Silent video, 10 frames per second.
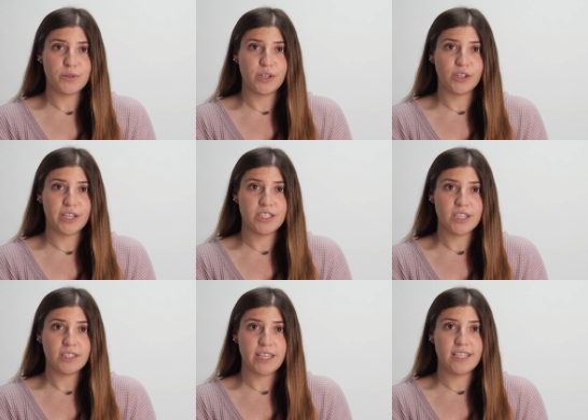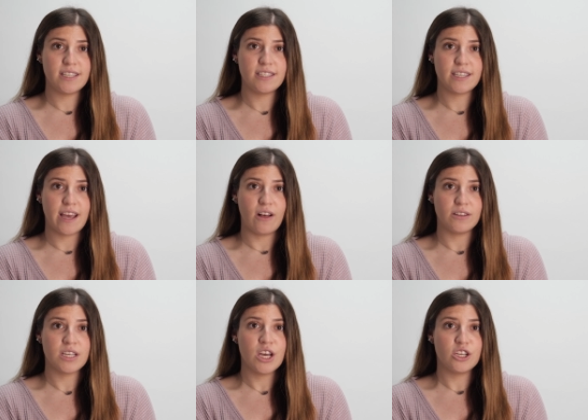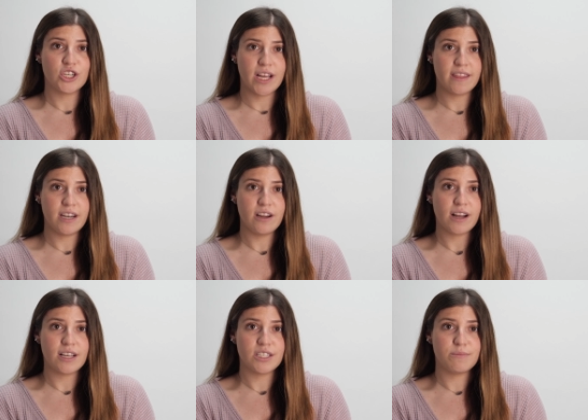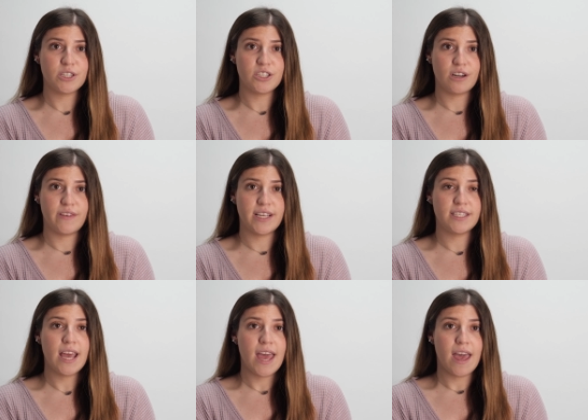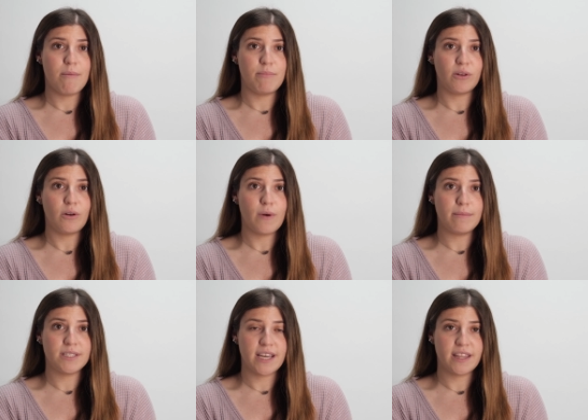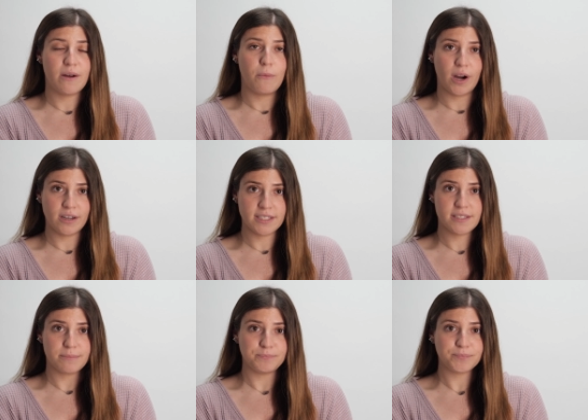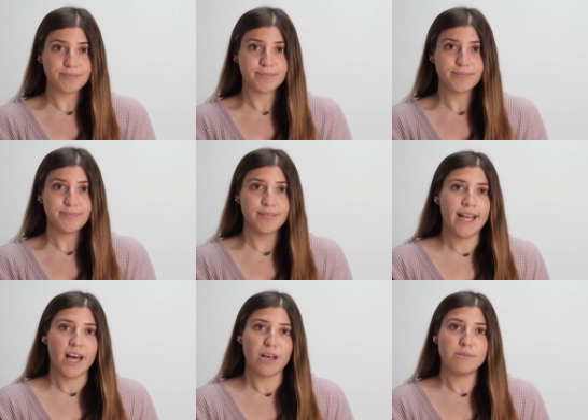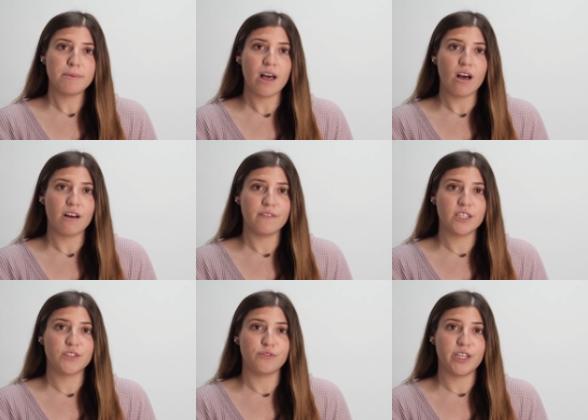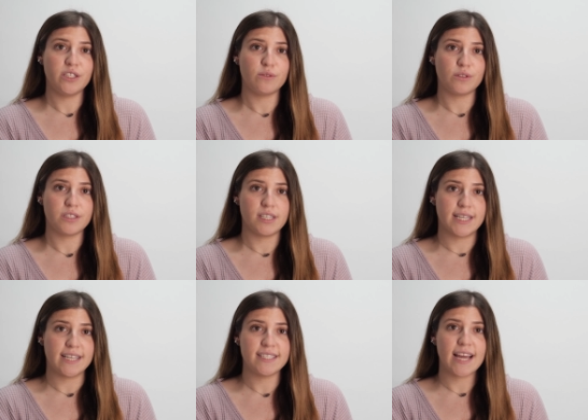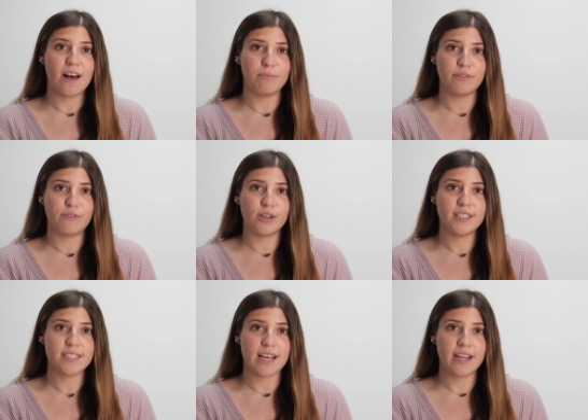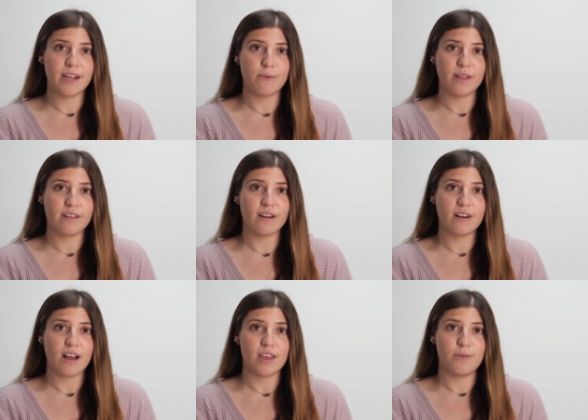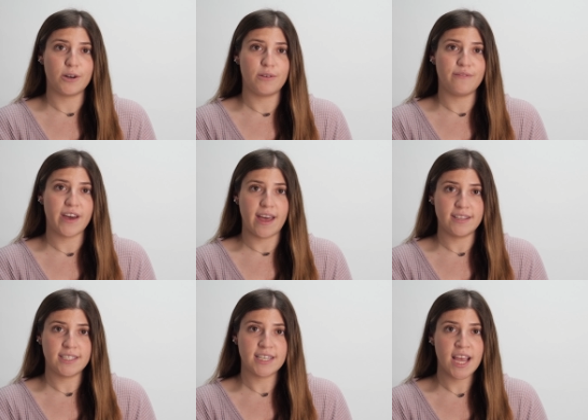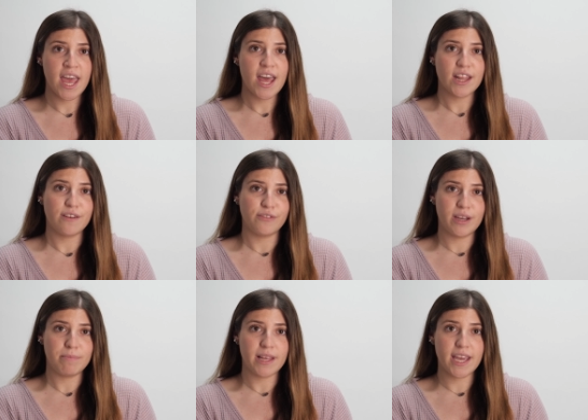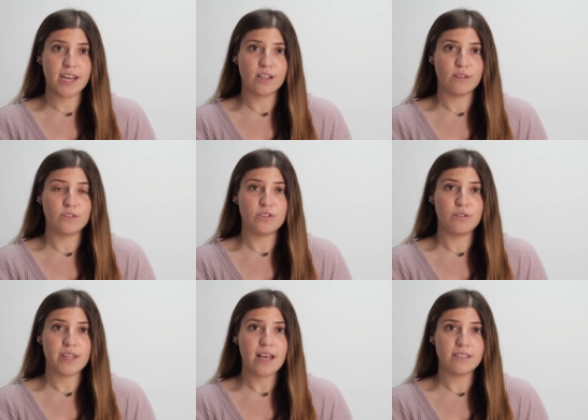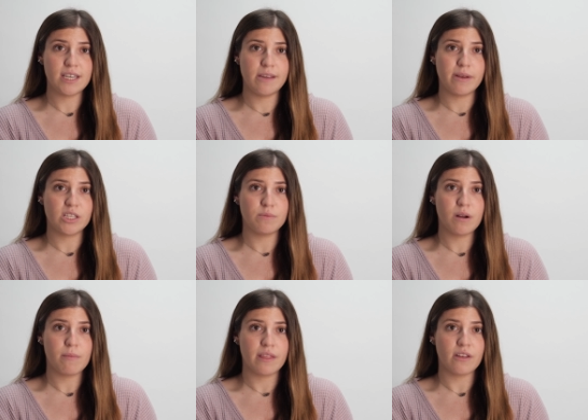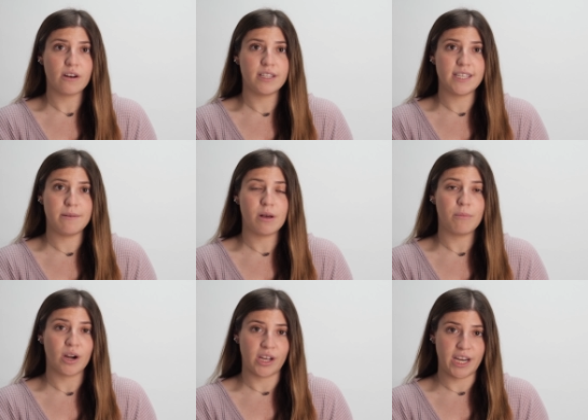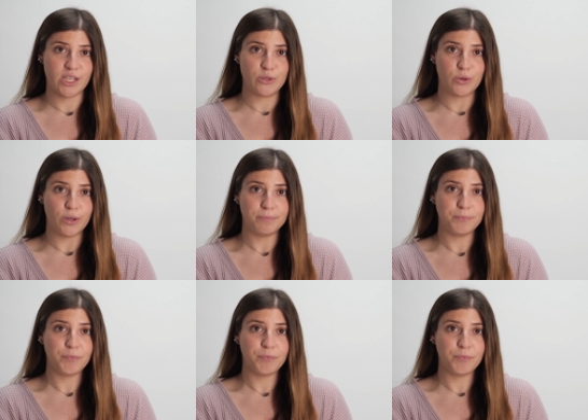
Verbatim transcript: to increase your leads and sales, strengthen your customer service, and build a website that works. HubSpot offers free tools to test out before deciding whether or not you want to invest. The free plan includes 2,000 emails per month on its email marketing tool.